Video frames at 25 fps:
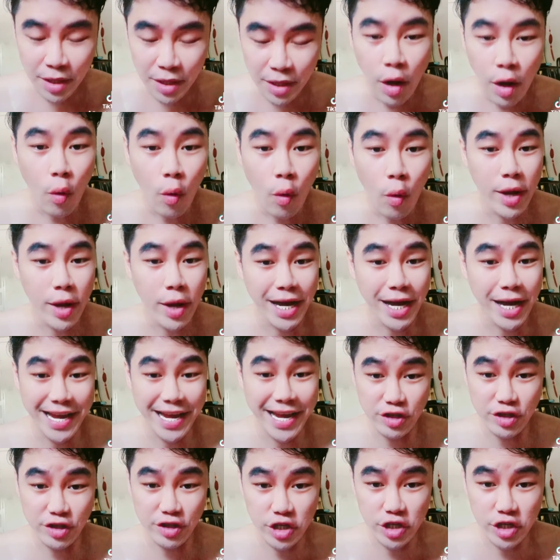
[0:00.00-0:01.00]
we are
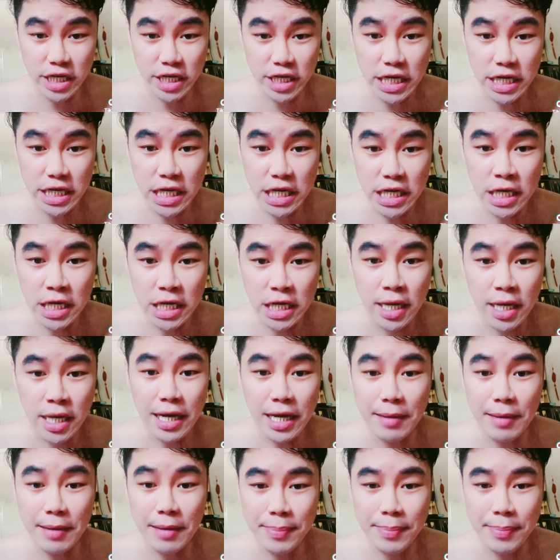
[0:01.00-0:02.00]
actually
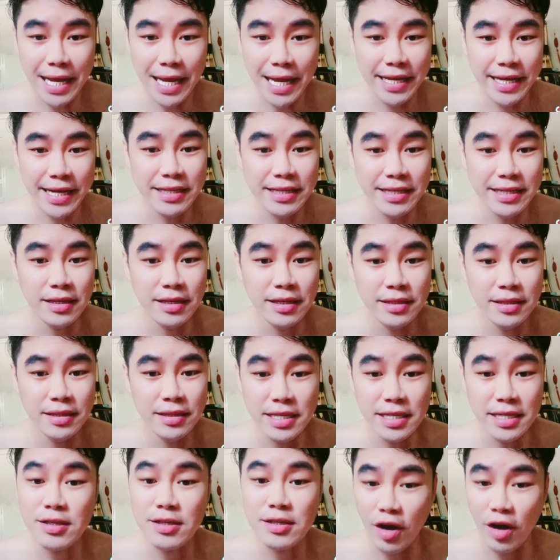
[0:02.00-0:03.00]
applying
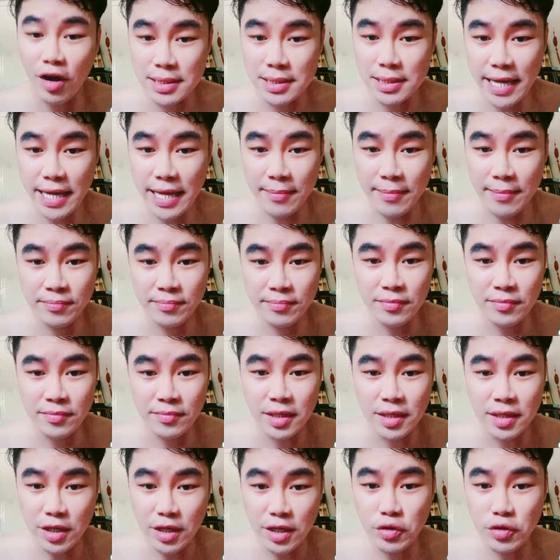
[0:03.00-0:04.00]
this concept
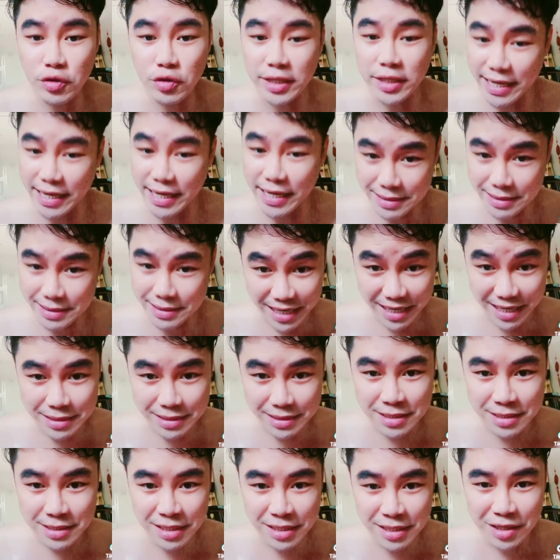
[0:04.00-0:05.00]
into the
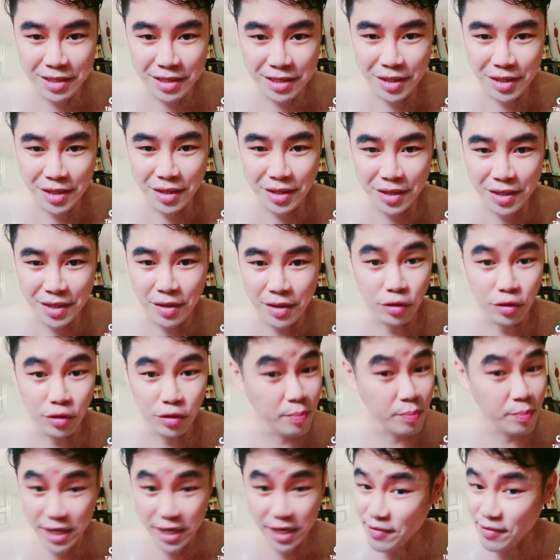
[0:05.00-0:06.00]
exercise? Don't
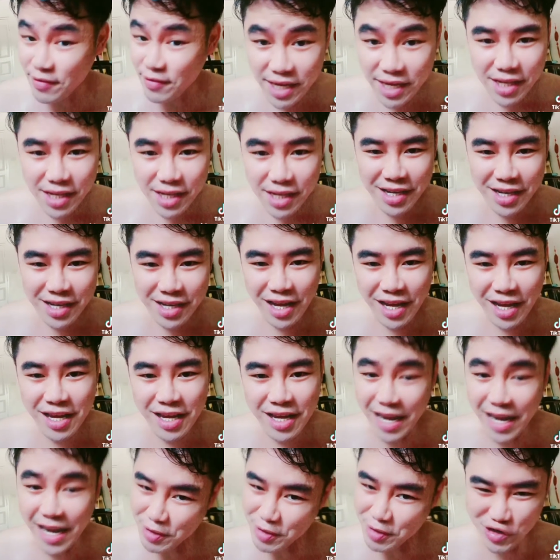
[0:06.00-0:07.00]
believe it?
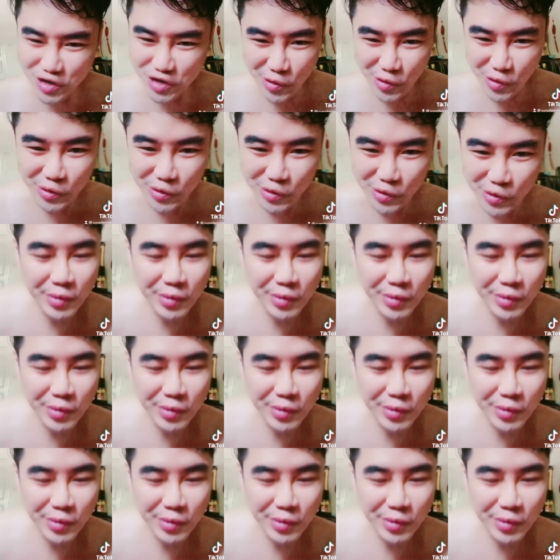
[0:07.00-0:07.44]
Let me show you.